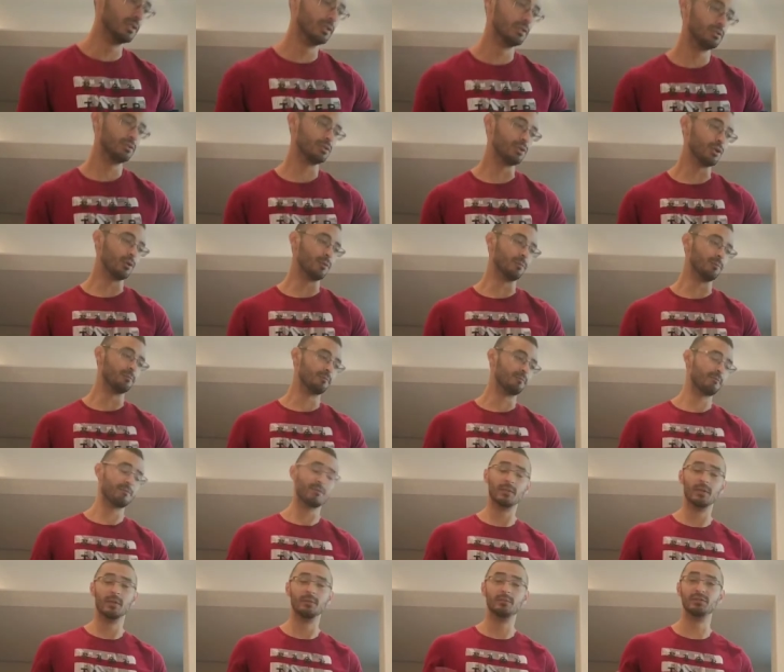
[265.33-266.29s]
So
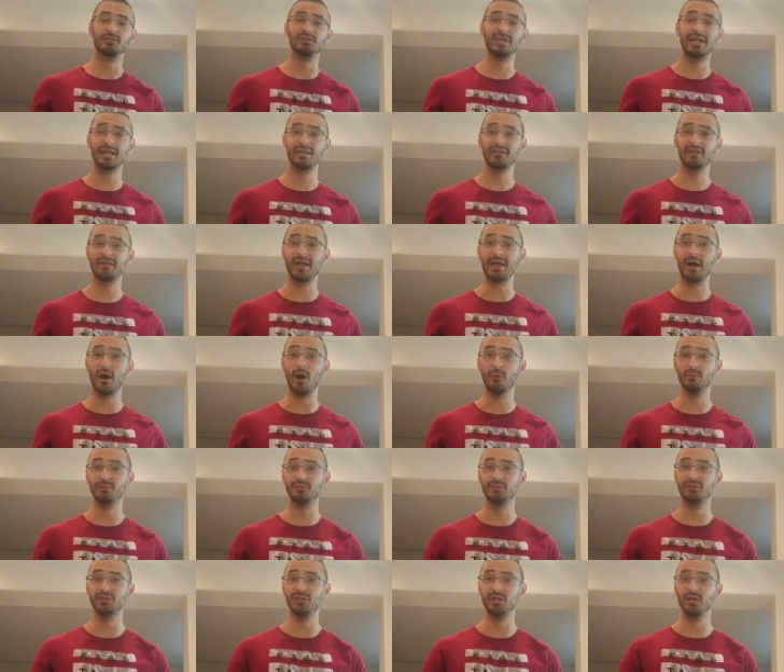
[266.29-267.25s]
just anything that
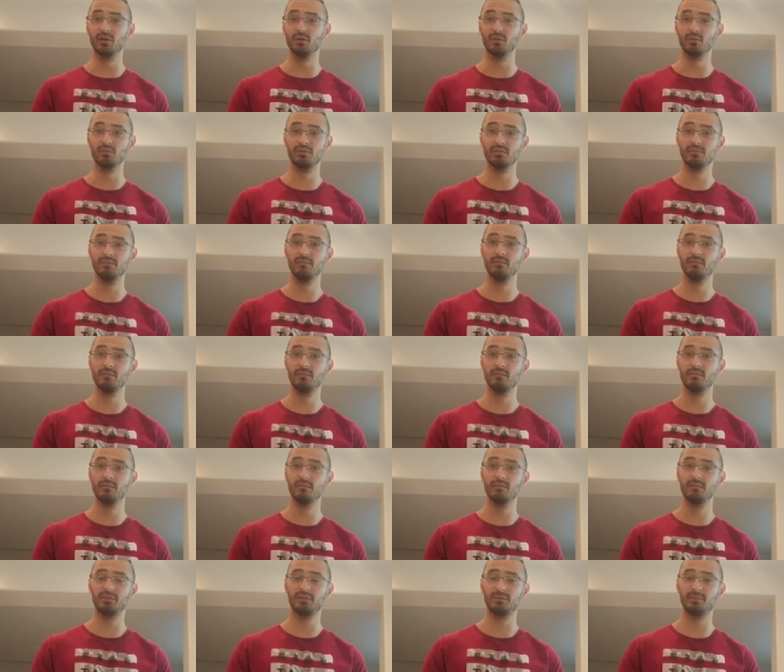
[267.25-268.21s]
helps,
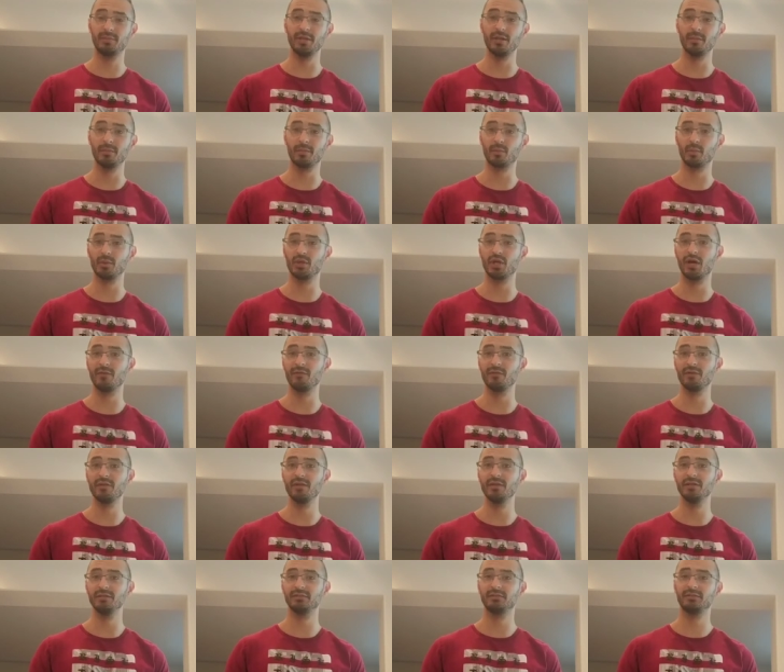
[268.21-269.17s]
speed up the recovery to
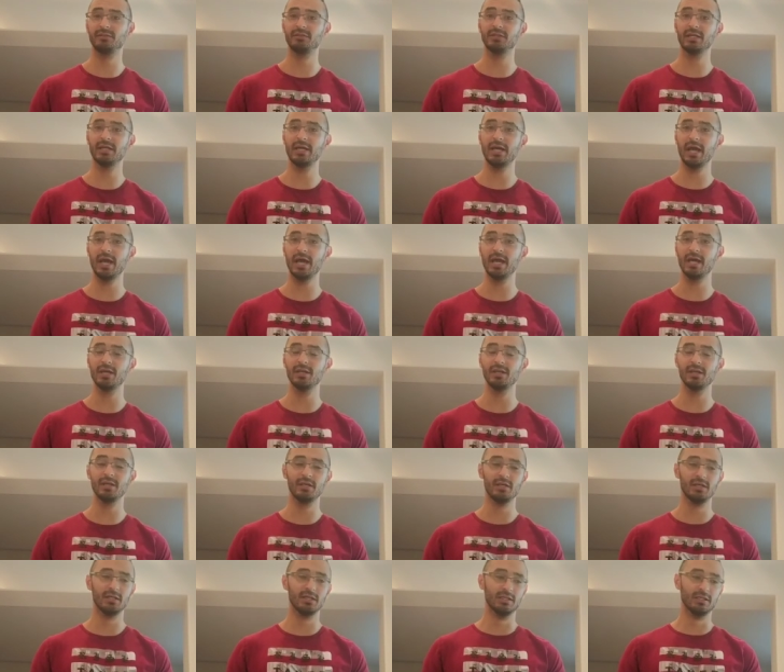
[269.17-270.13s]
this and
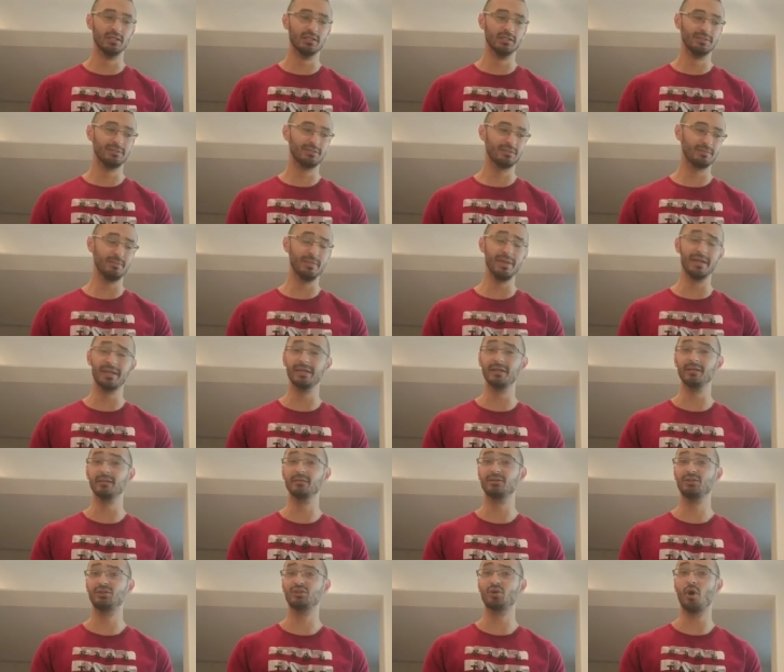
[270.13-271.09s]
just make
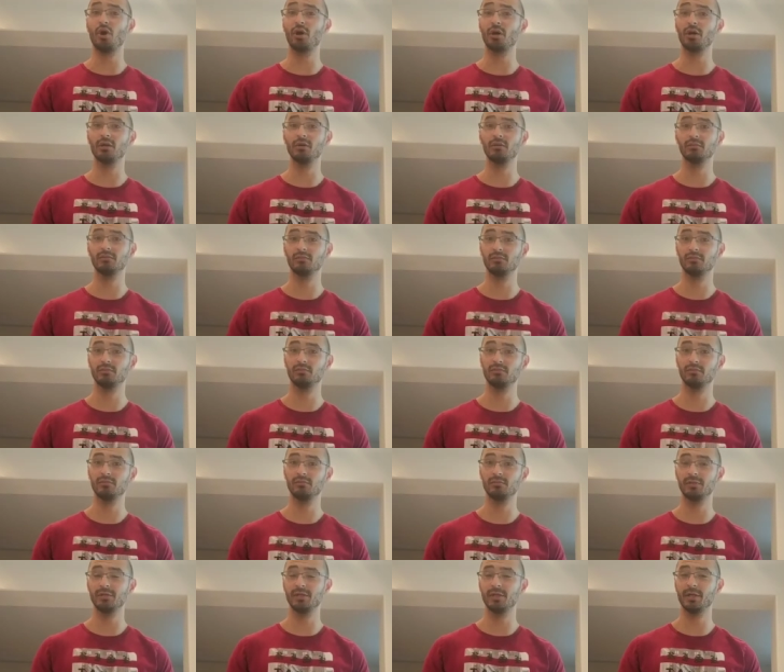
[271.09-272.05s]
it stronger,
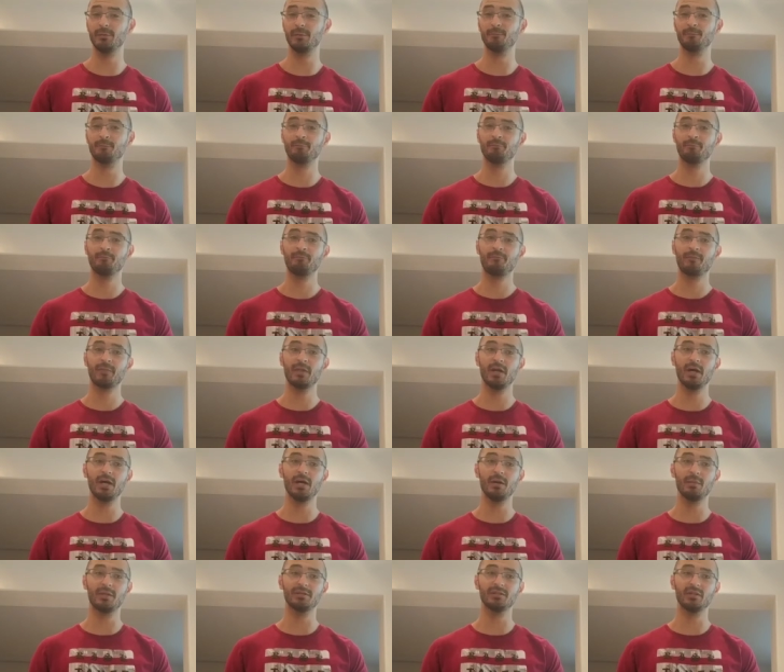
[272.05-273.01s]
because
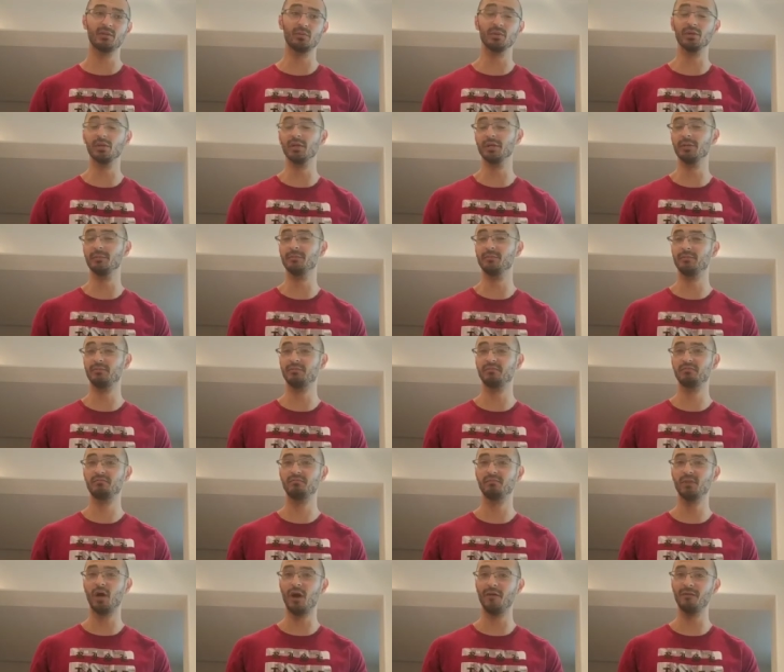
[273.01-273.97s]
I really
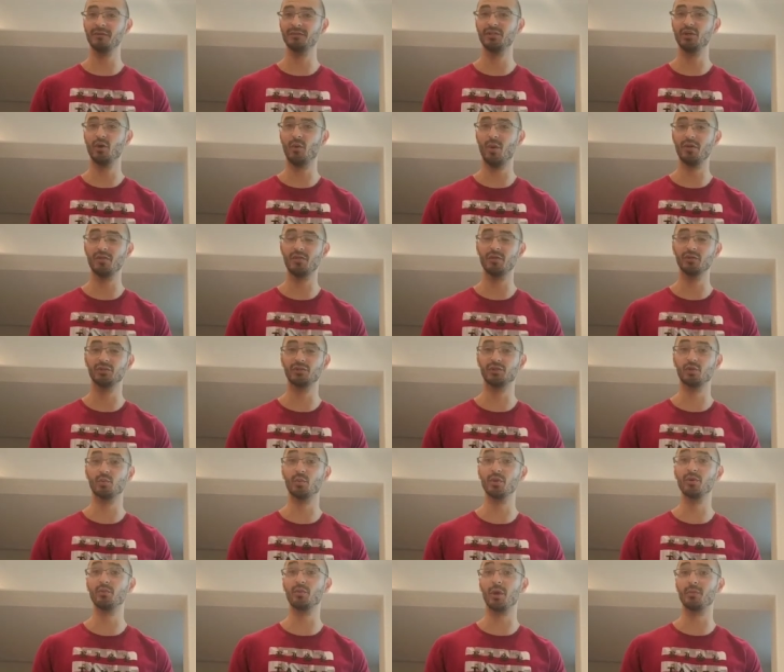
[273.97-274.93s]
obviously don't want this to
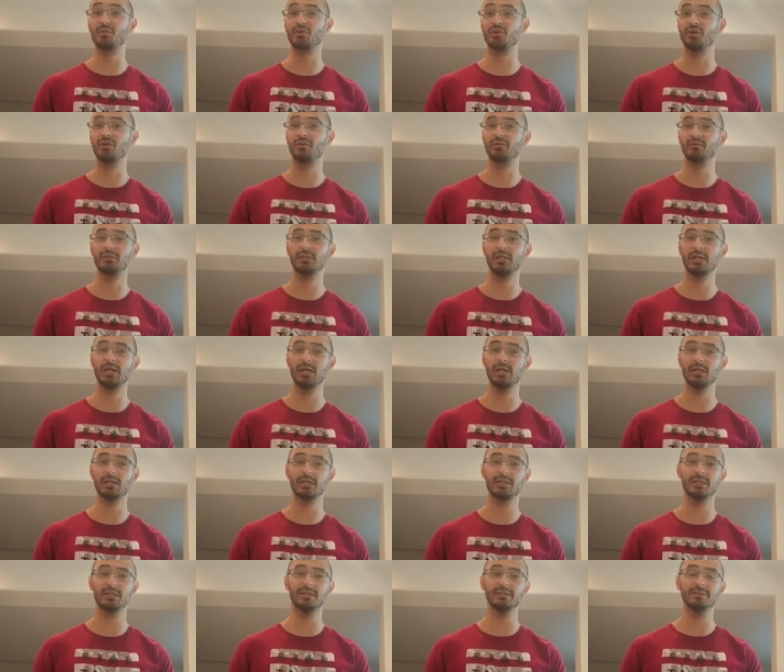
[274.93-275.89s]
re-rupture,
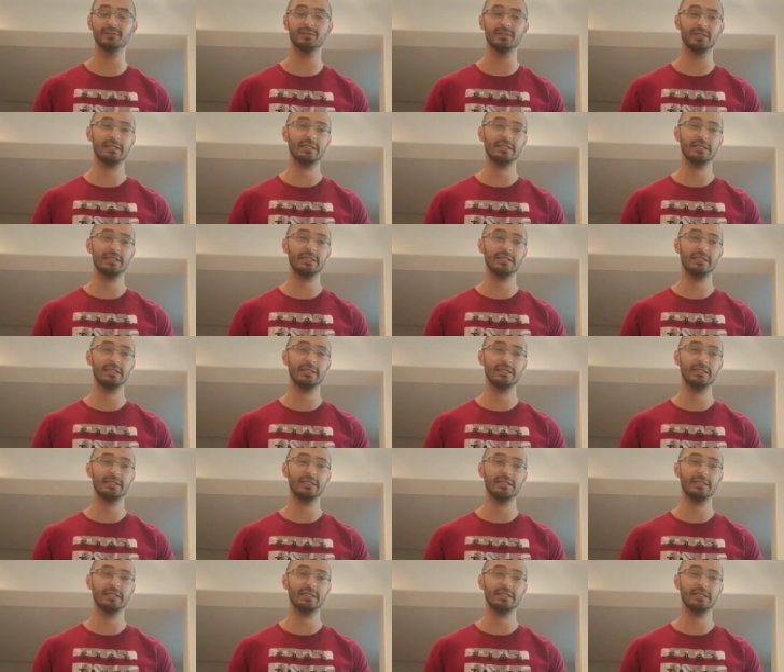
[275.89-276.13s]
because